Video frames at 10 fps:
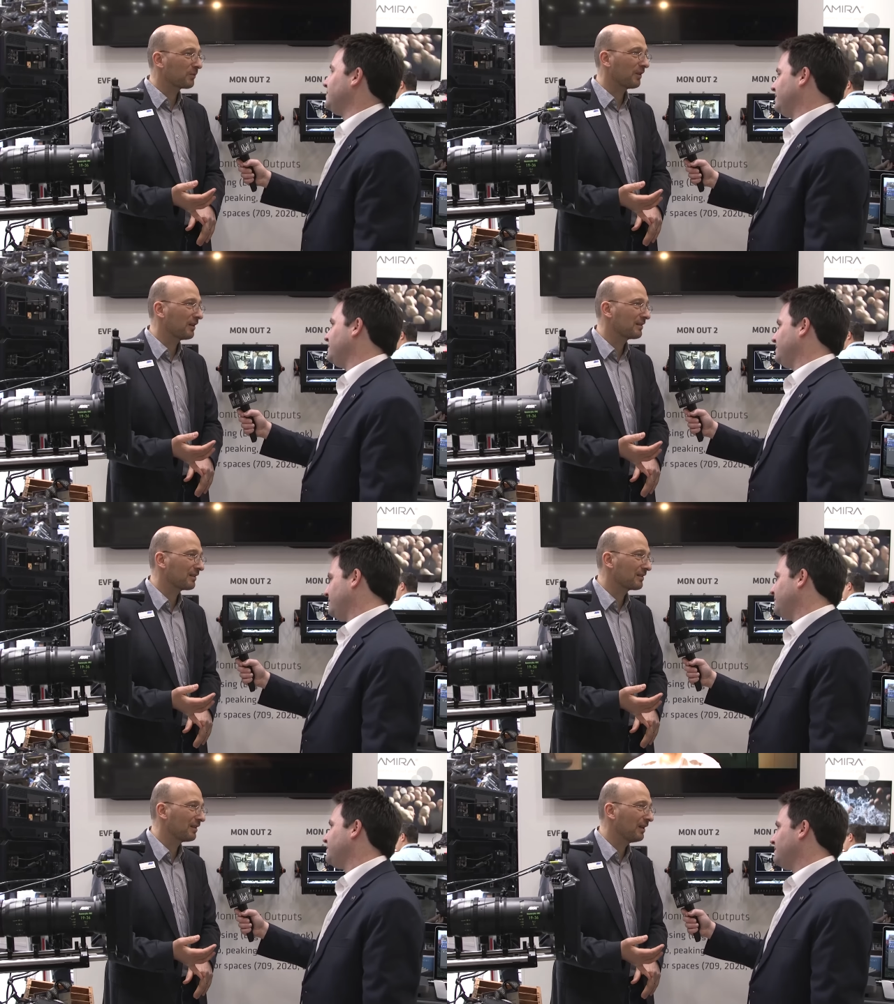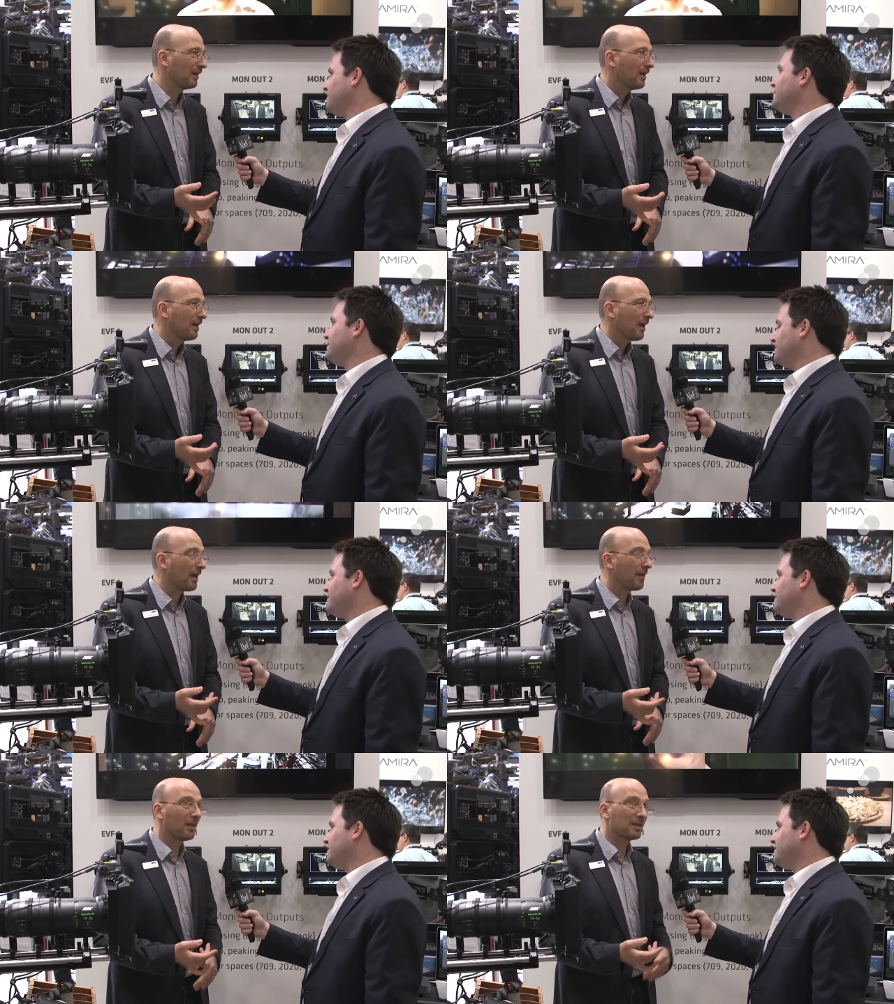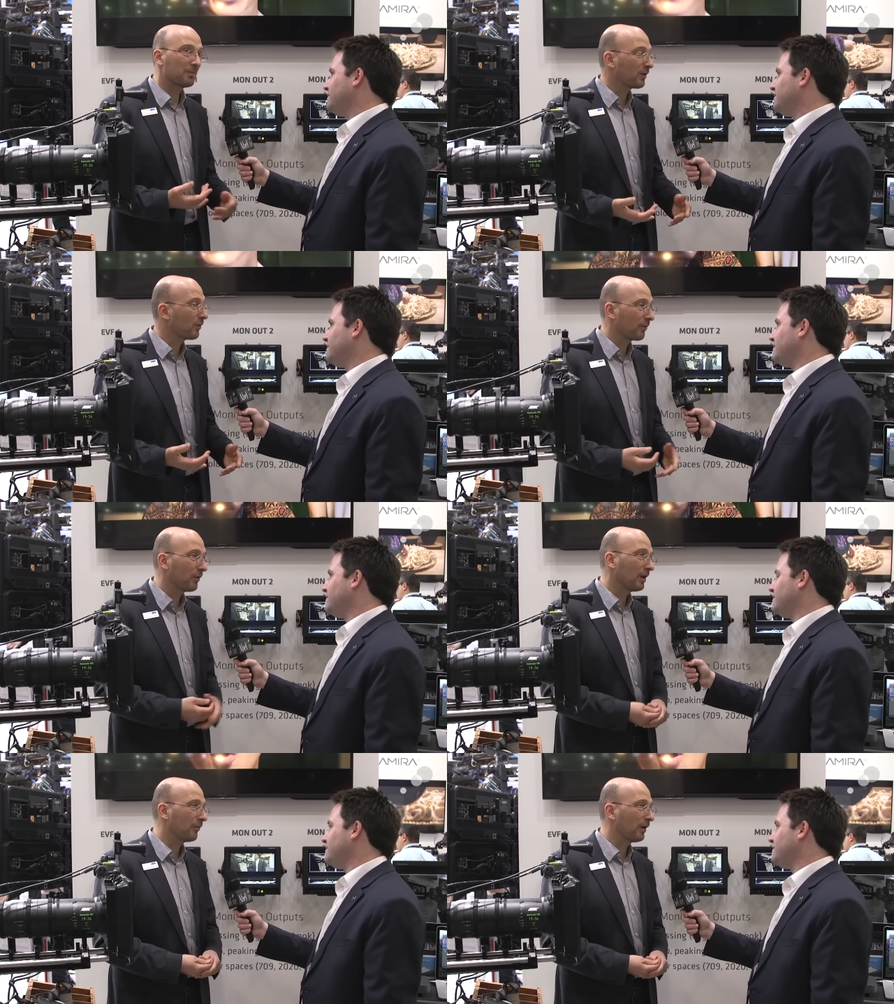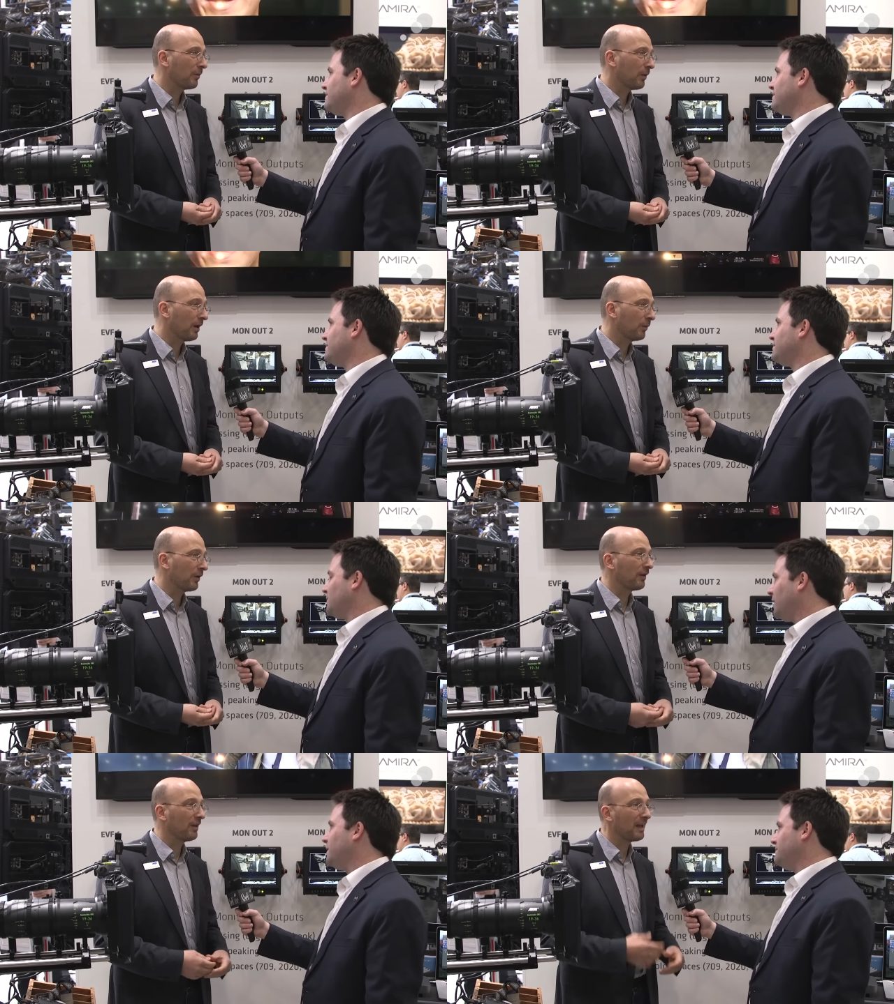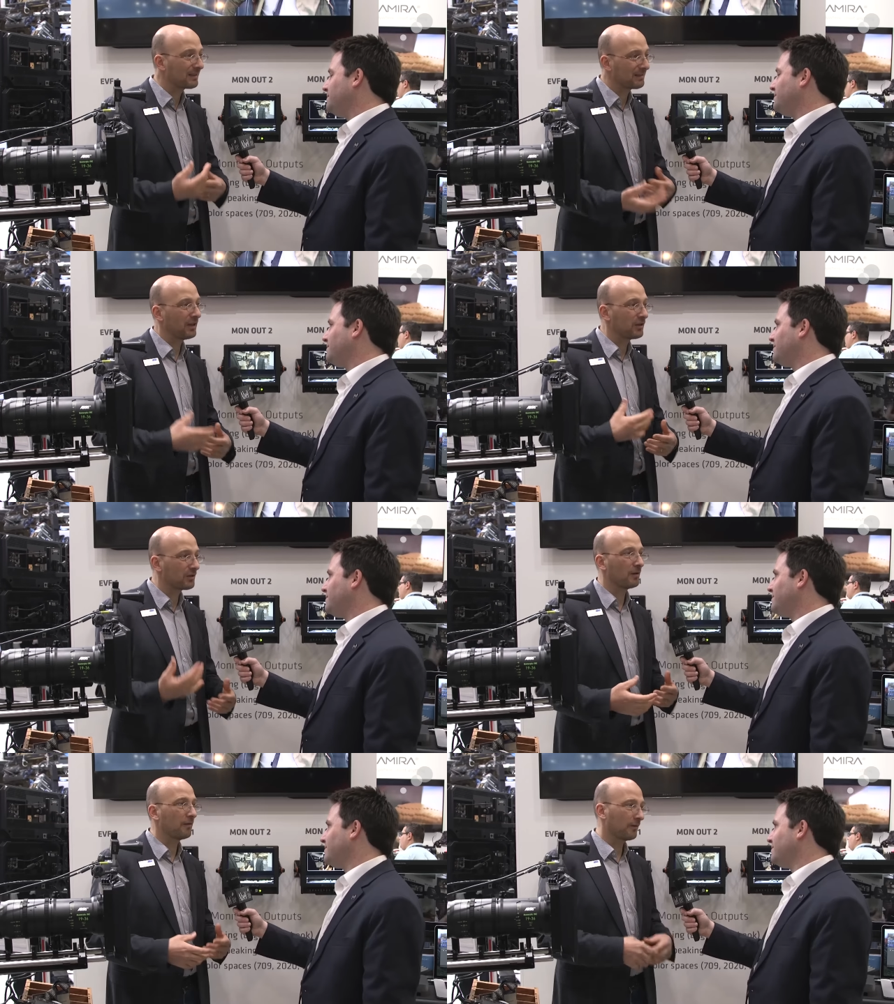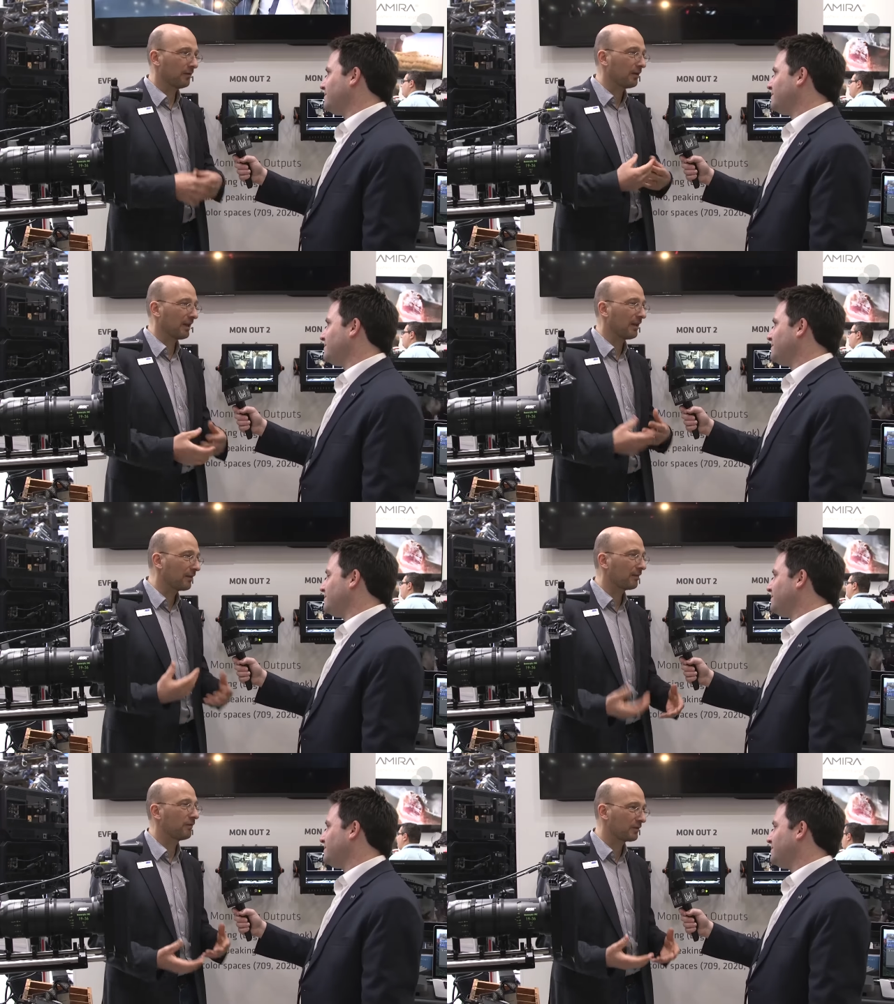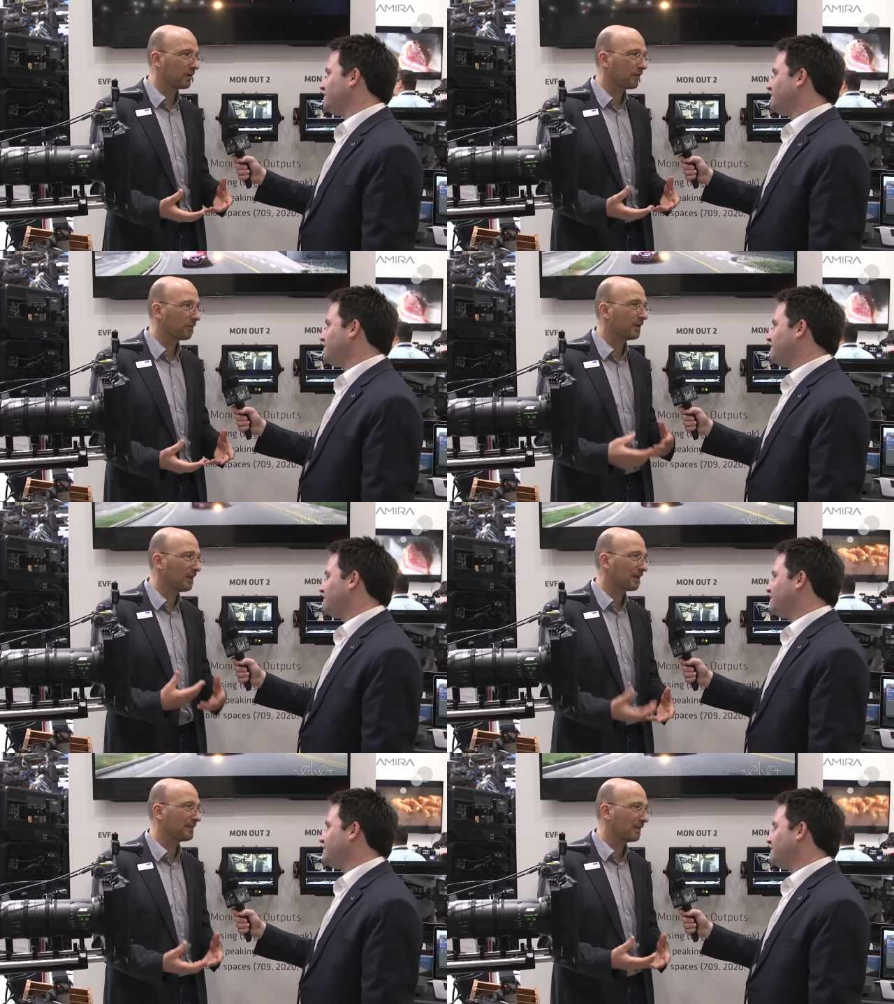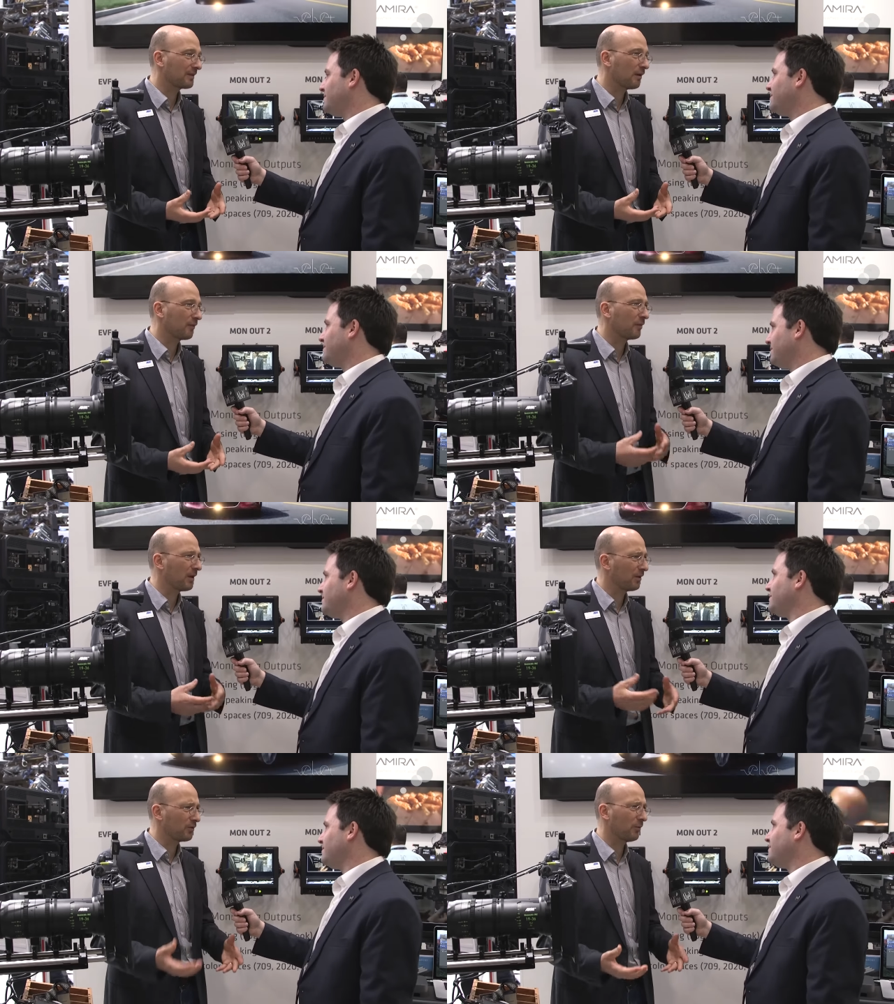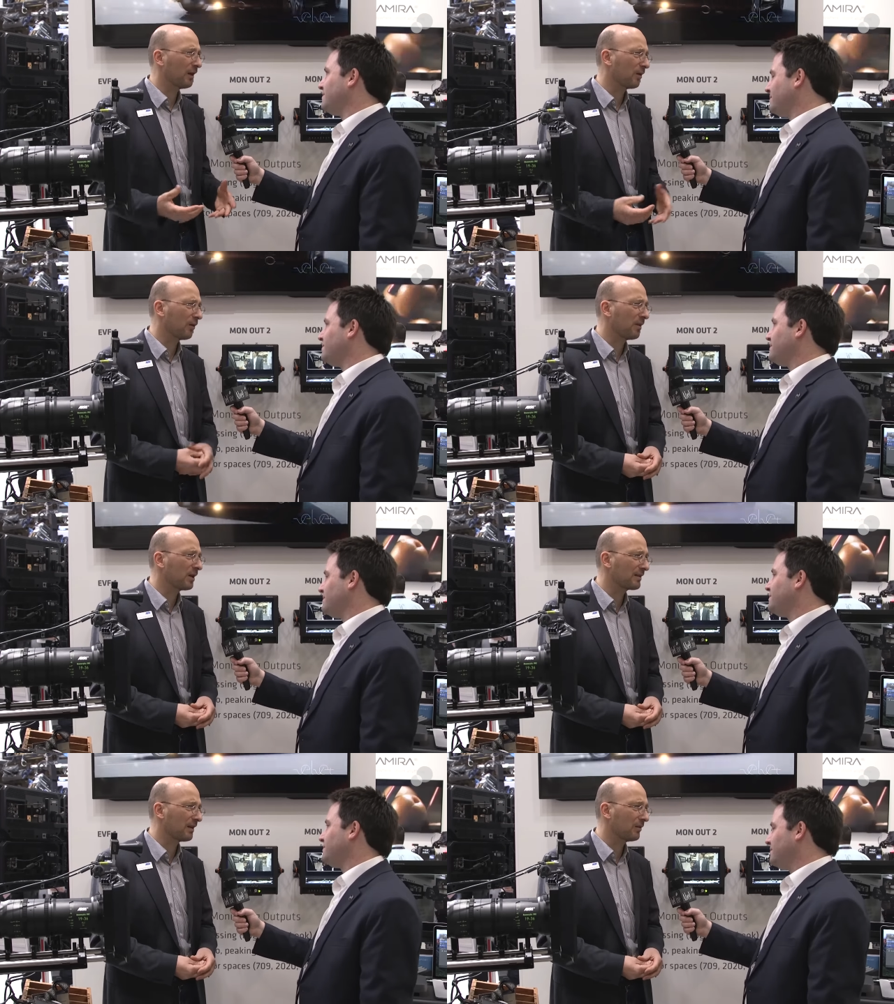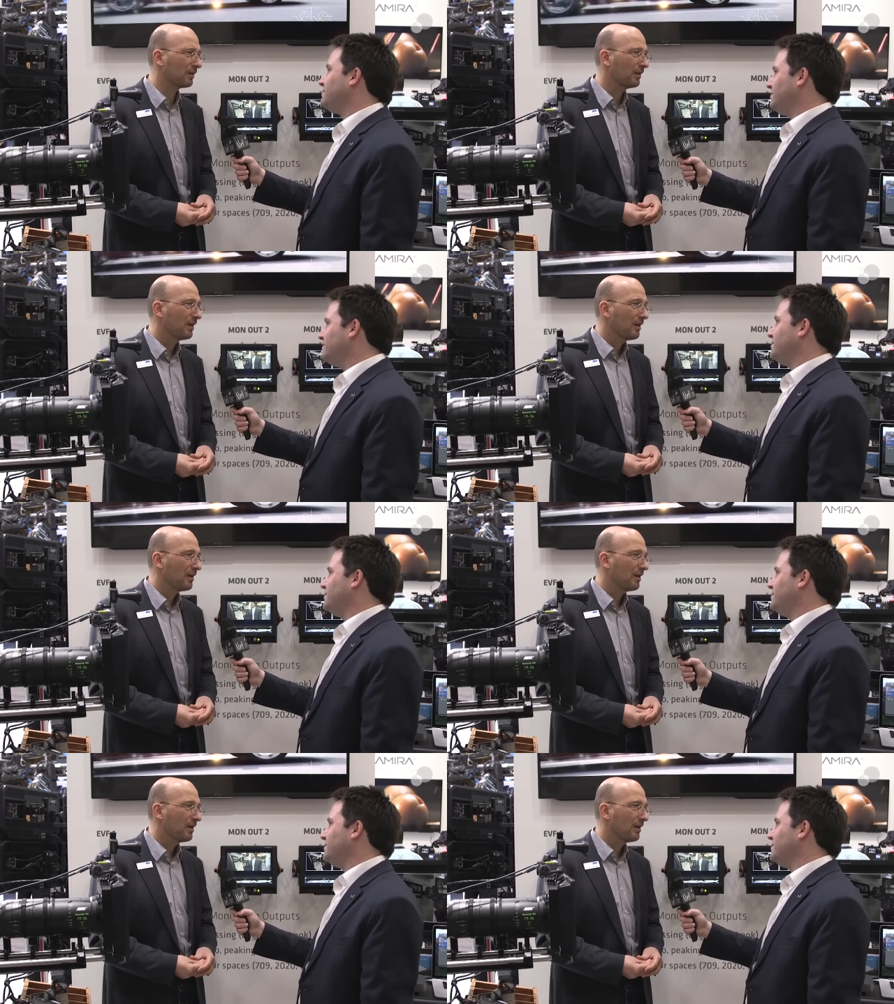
Speaker 1: with an SXT, and that's been going really, really well. We're in the last stages of you know, getting the software, testing the software, making sure we get all the bugs out,